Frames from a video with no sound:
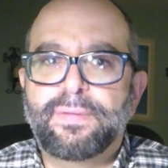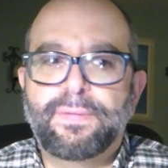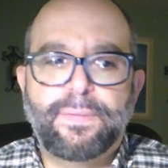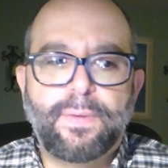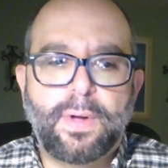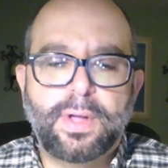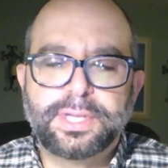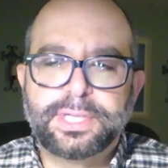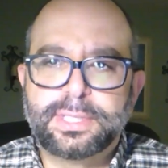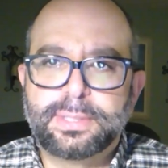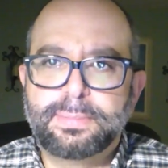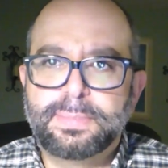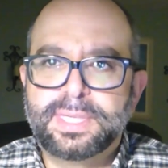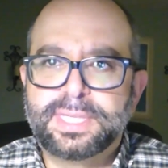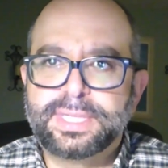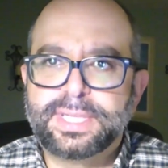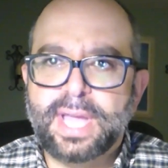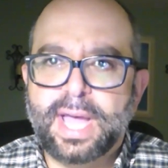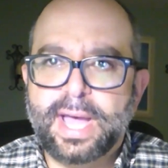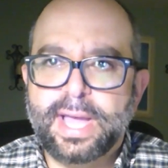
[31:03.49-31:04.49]
false
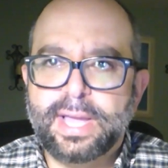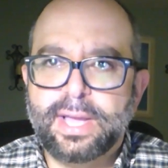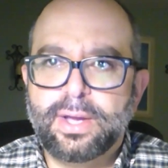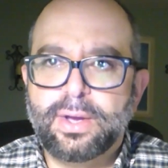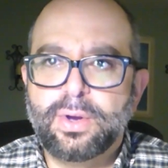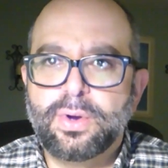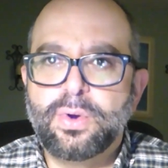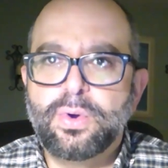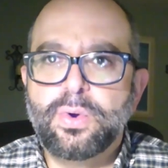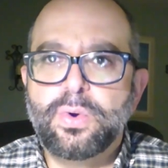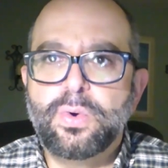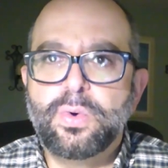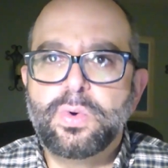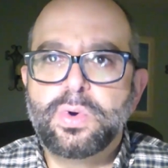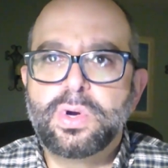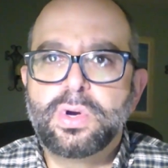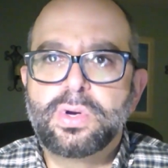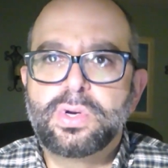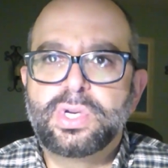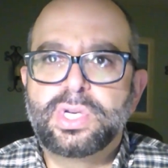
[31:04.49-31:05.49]
Messiah
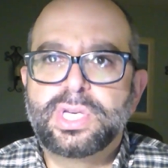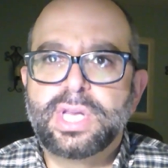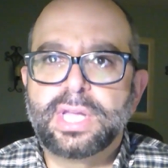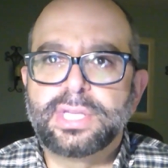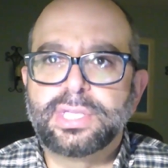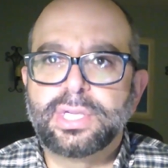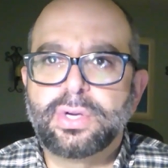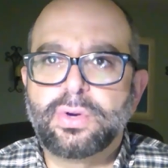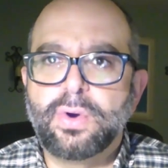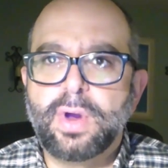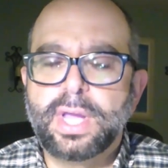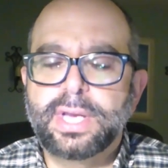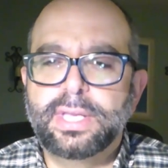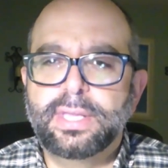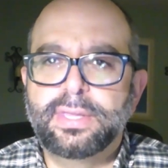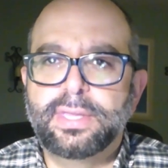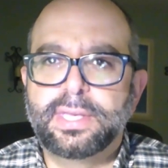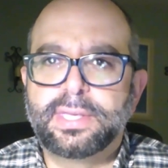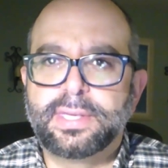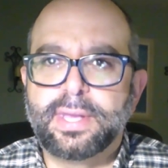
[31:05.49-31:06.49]
who
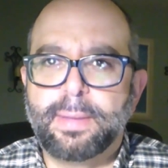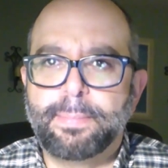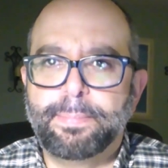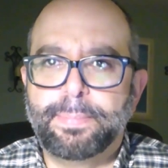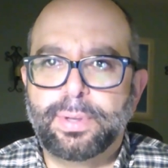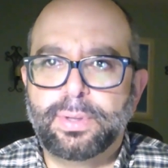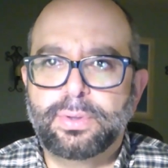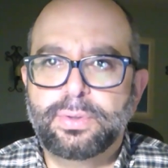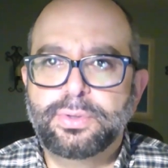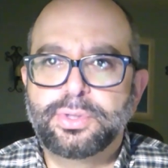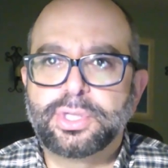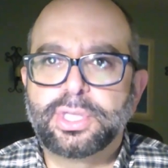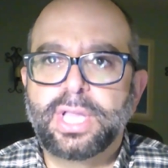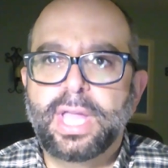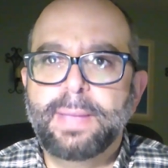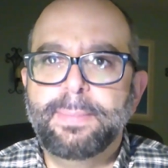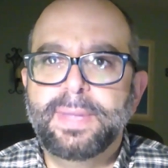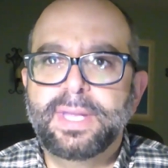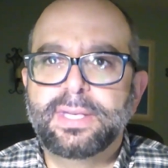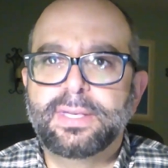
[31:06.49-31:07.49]
desecrated the temple, who's
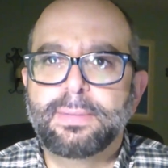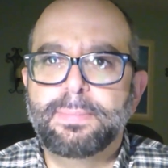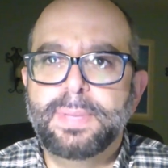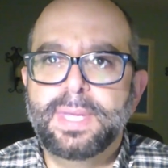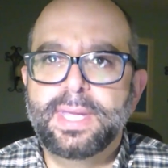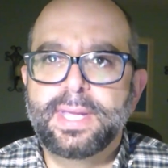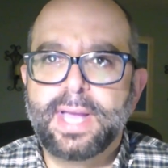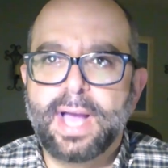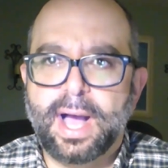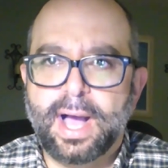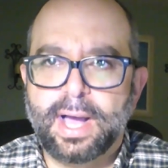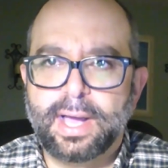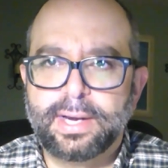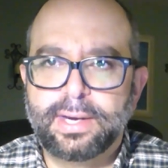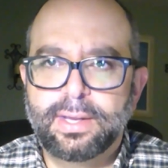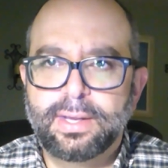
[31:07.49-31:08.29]
claiming to be God,